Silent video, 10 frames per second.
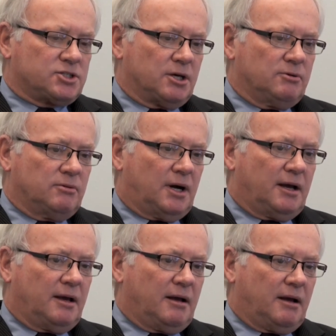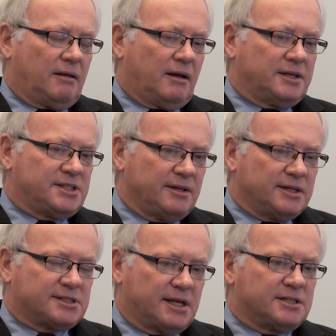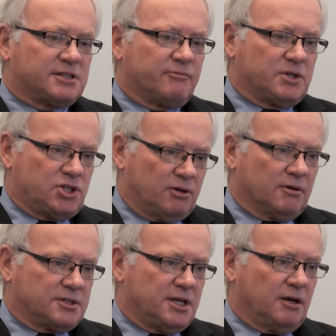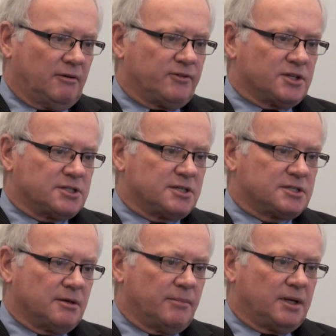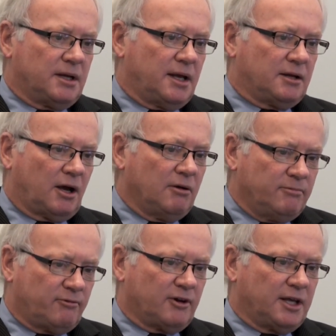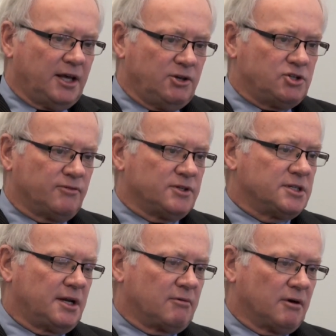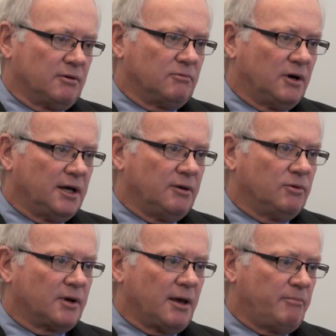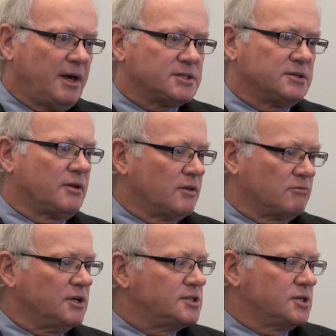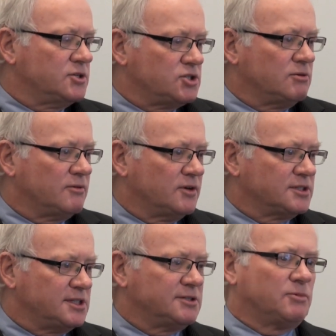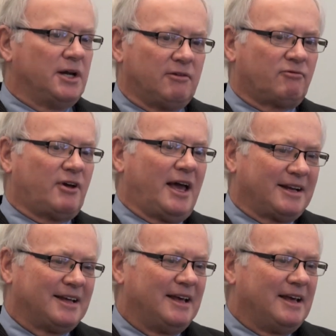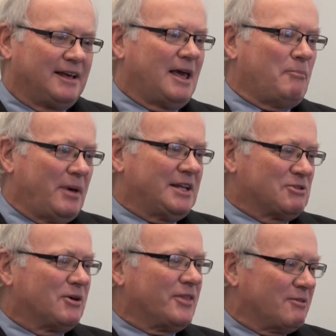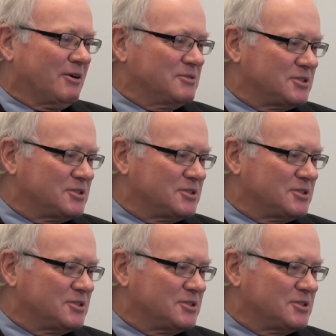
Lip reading: So I see this sense of maturity of the system, and hopefully each of us in our own way will get better, that the research universities will in fact get better on their